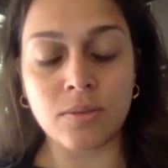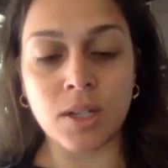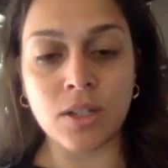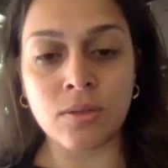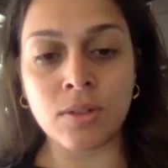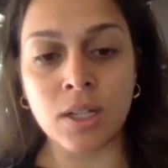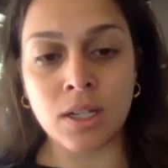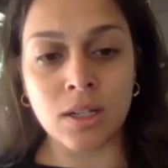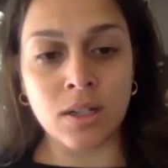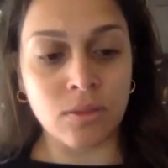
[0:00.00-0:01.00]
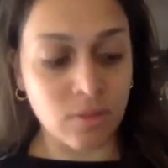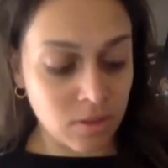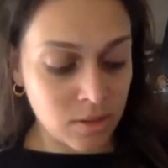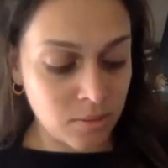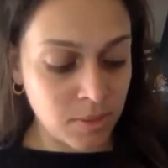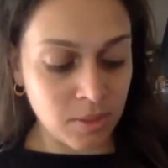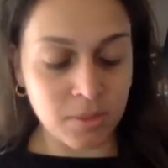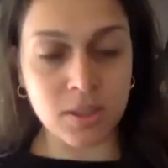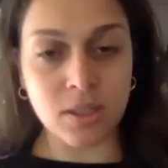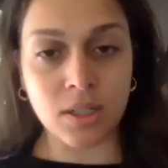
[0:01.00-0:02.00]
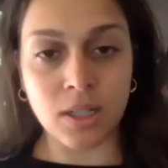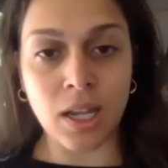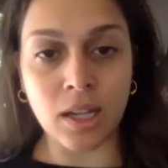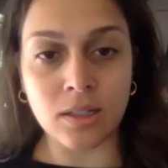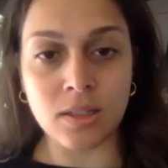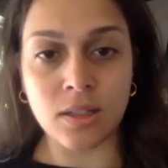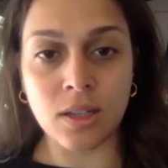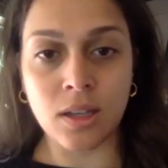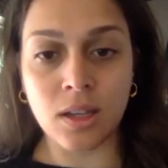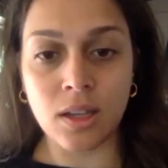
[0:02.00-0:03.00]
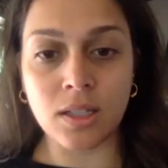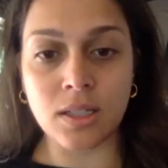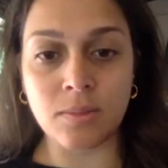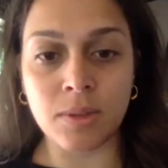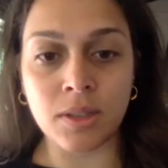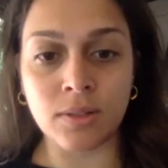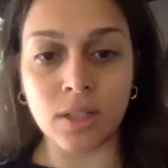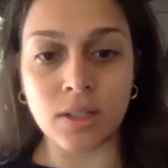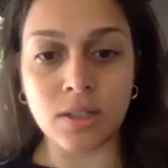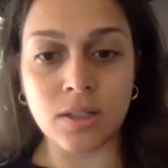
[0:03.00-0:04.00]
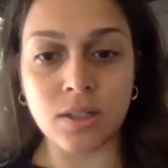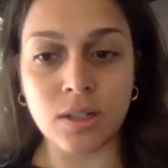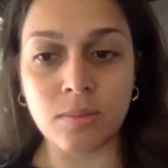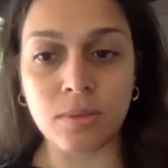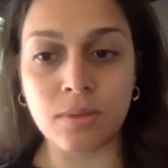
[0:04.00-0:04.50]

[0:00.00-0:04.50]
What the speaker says: what you needed in order to be able to connect and deepen the relationship.